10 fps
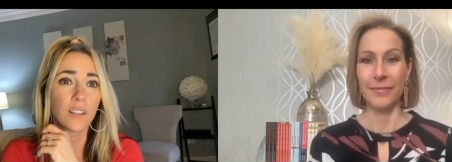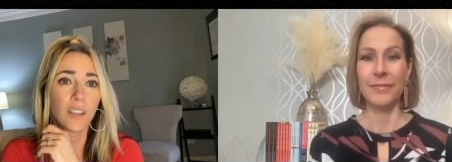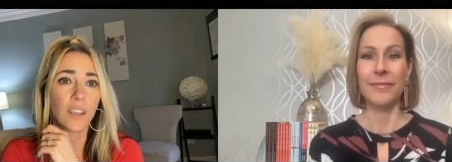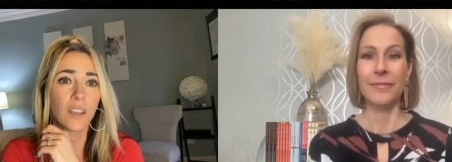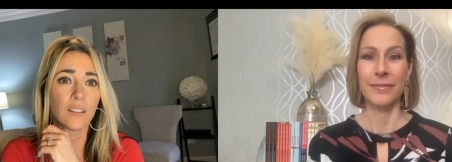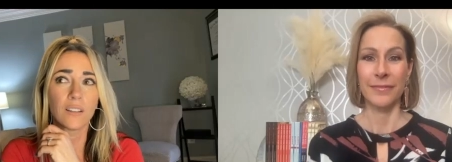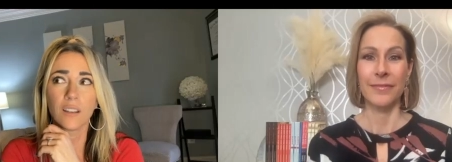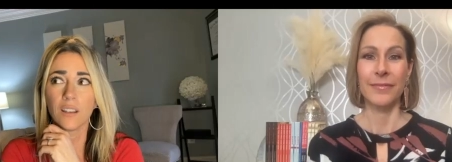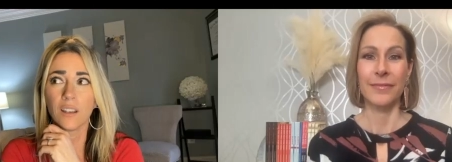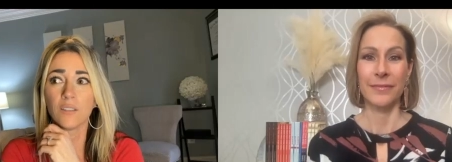Speaker 1: and
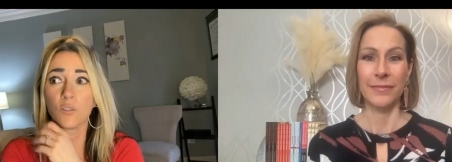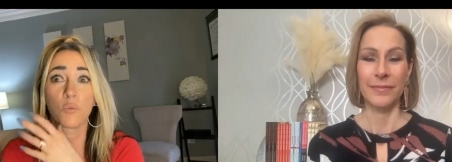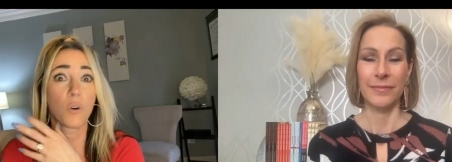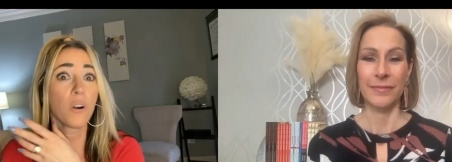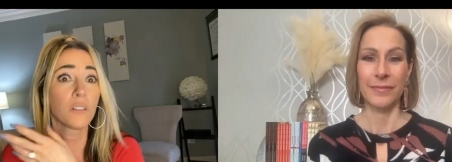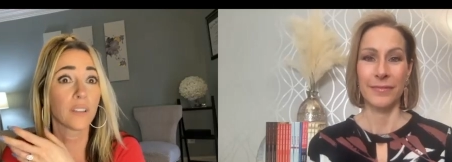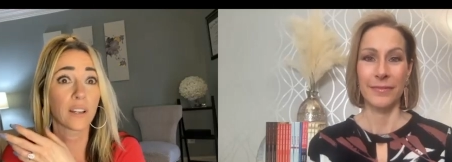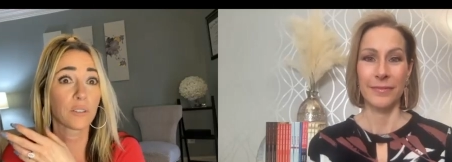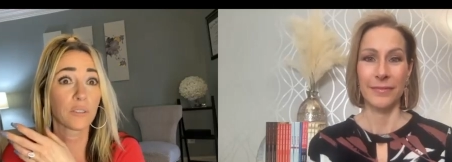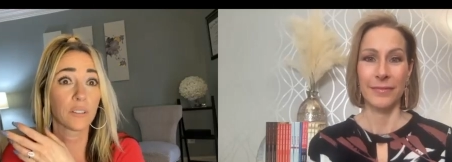in the world
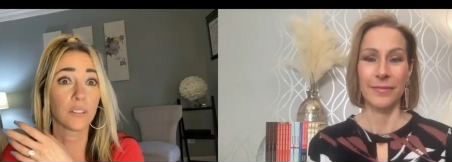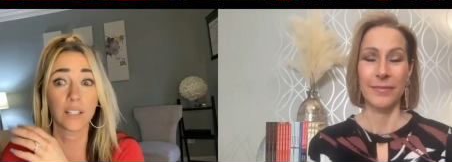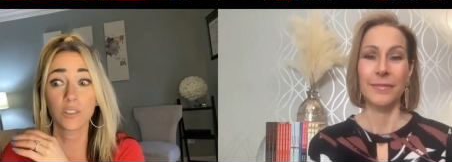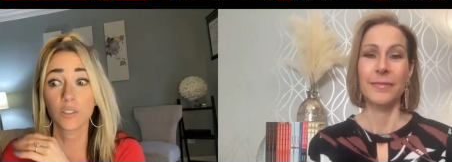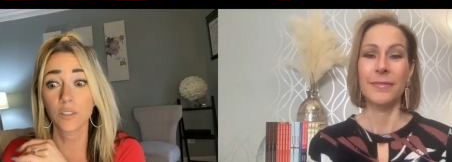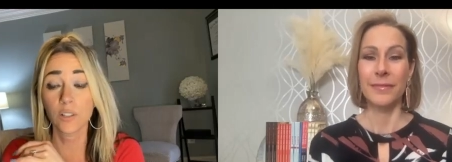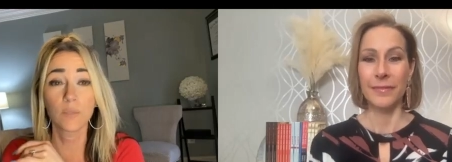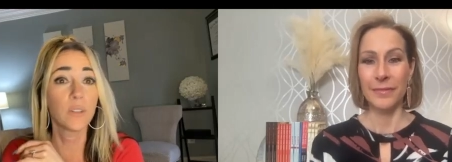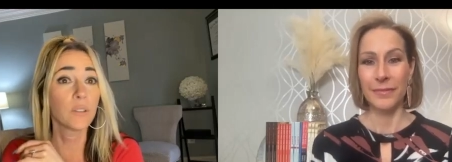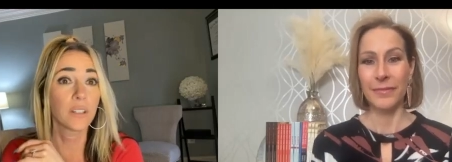actually not just our
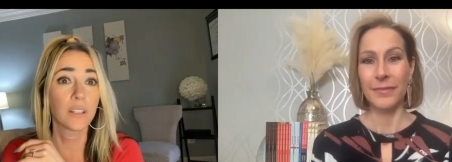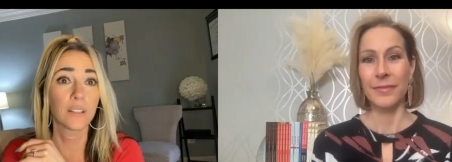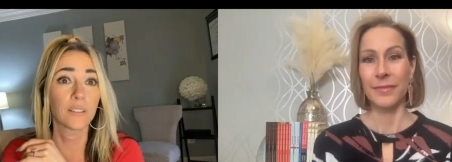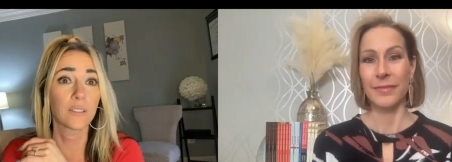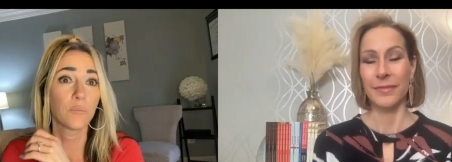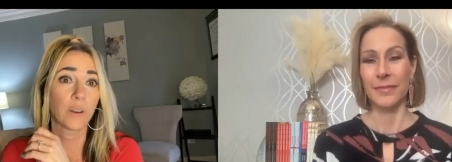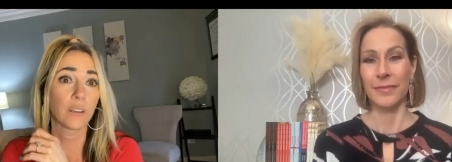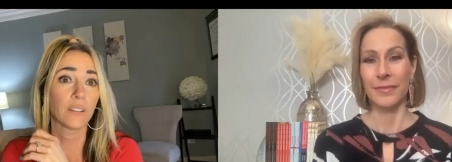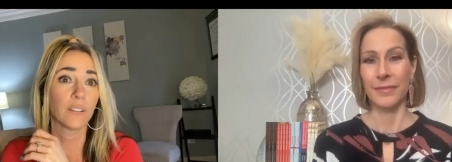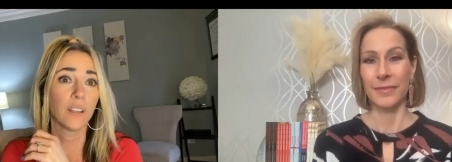communities
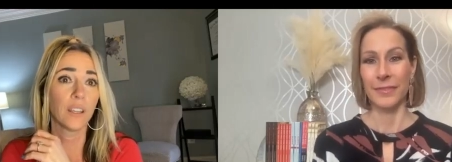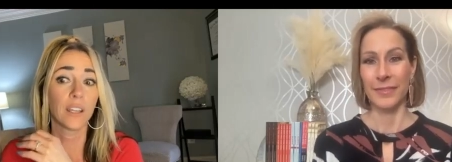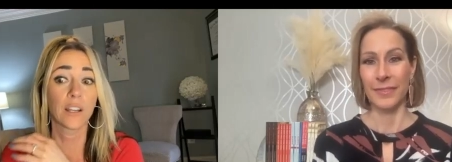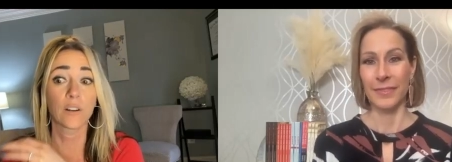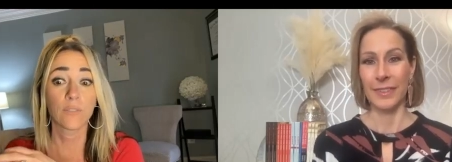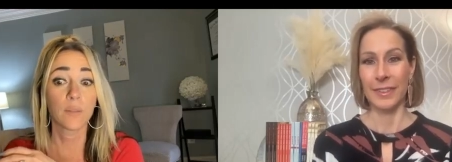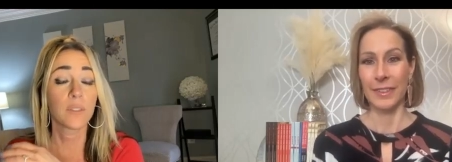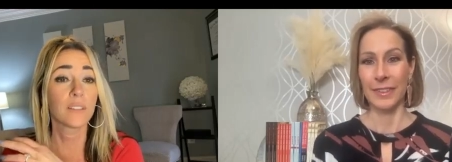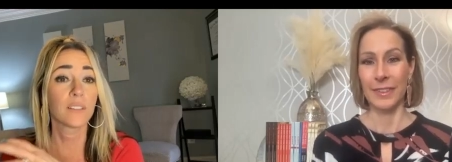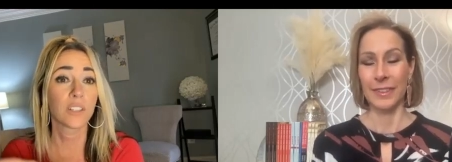but in our
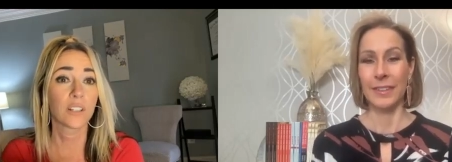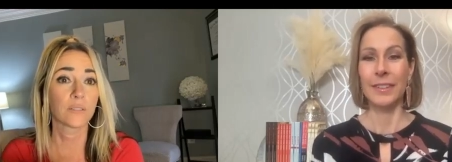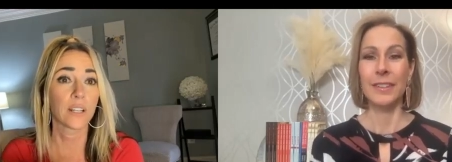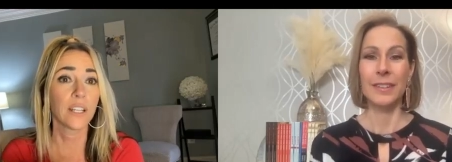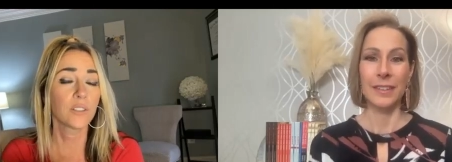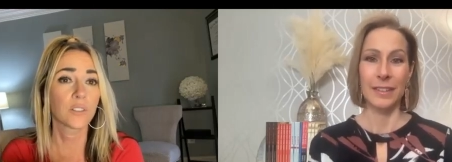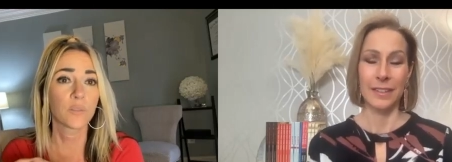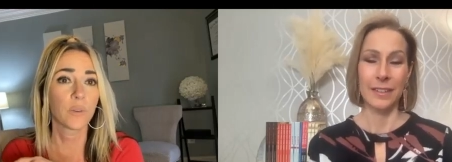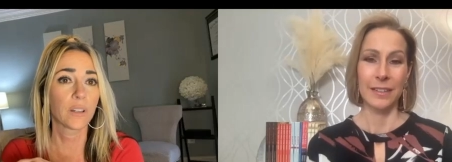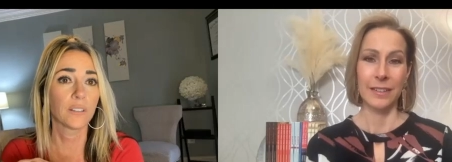families and
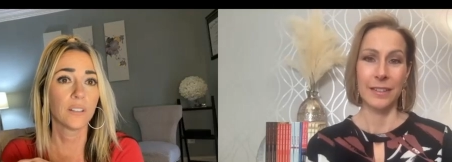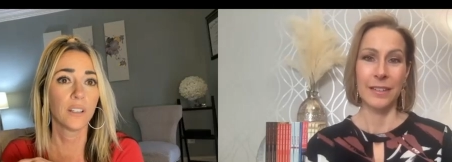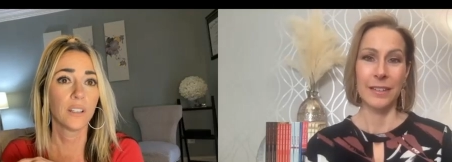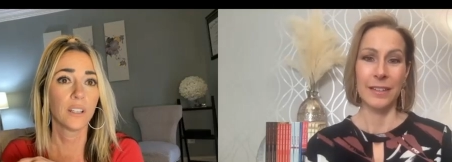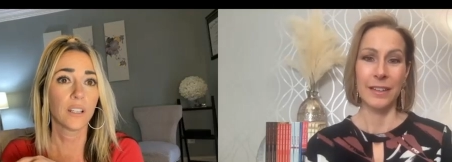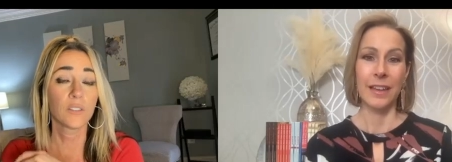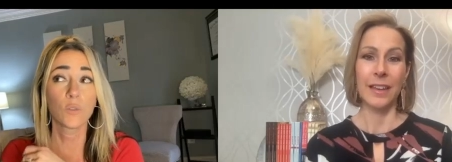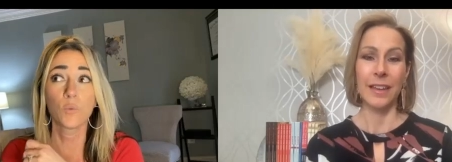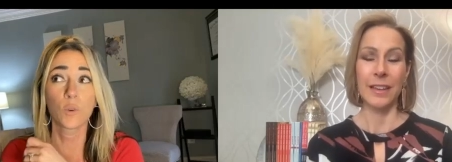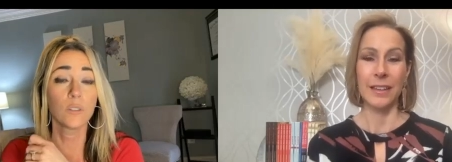generations but it's
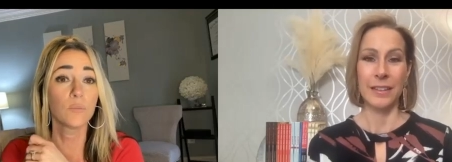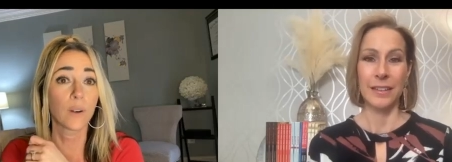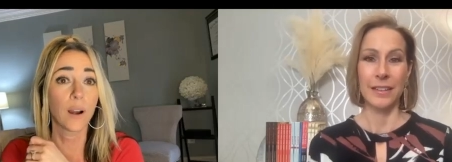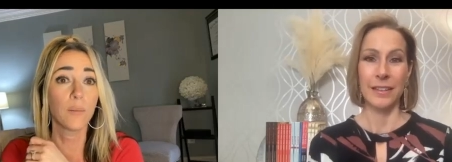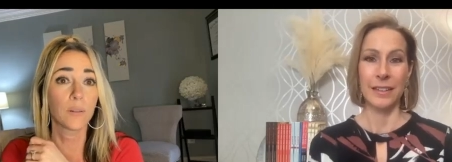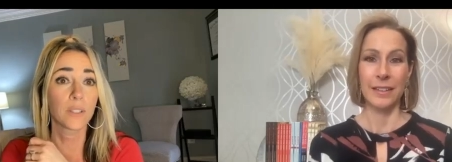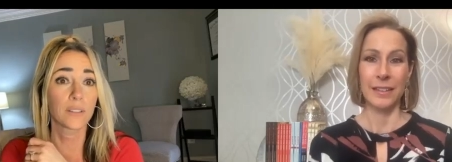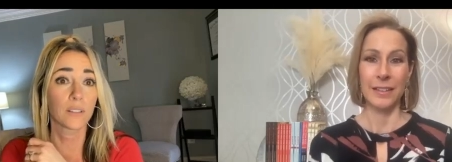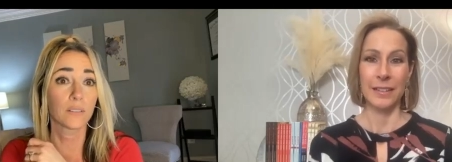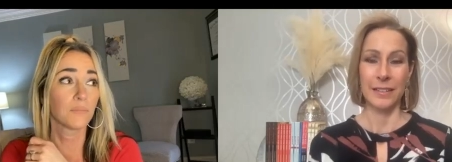a world problem
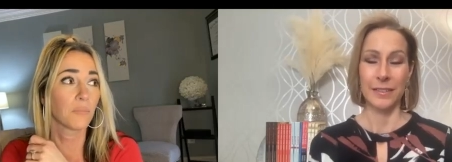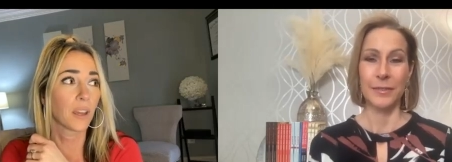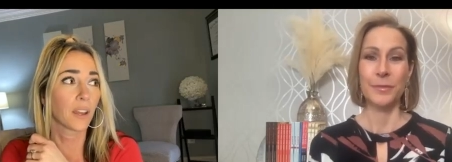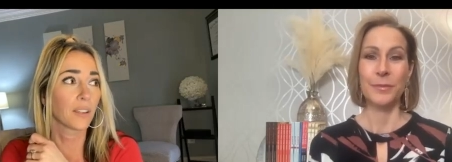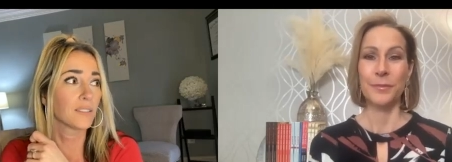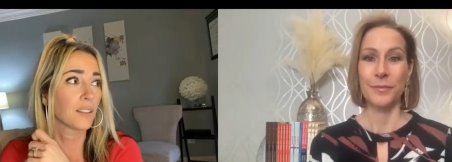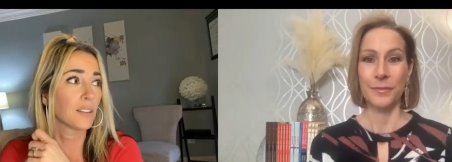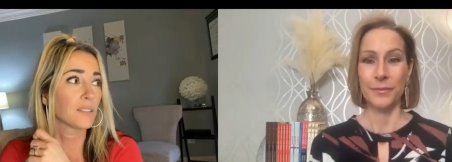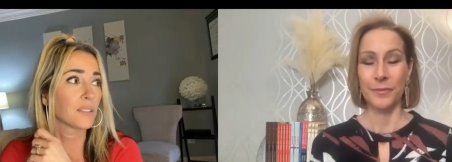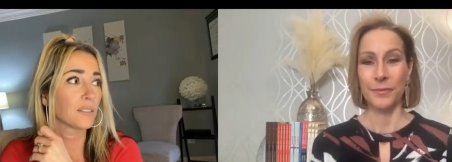it's a i
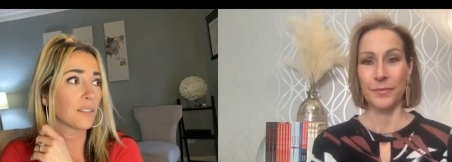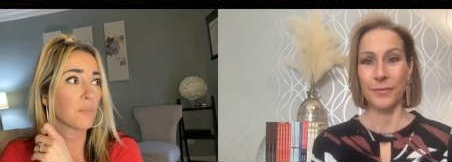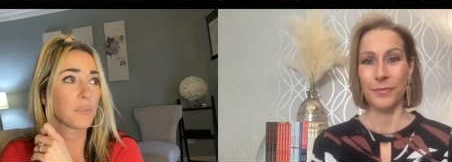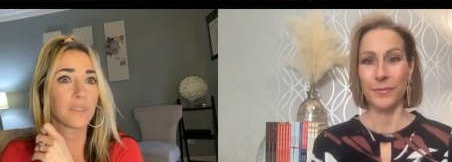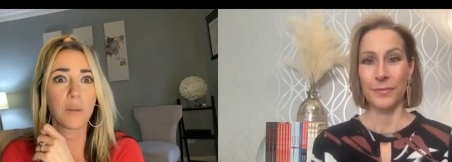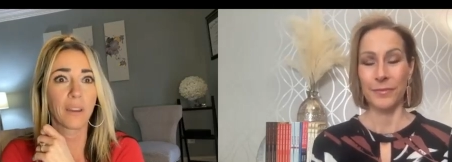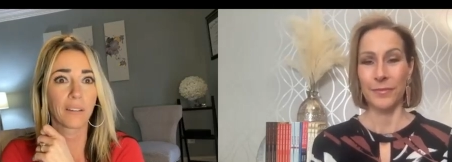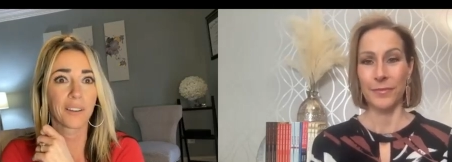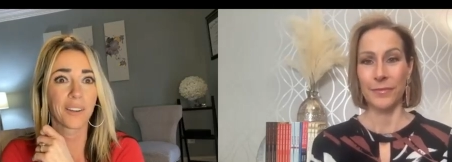think it's an epidemic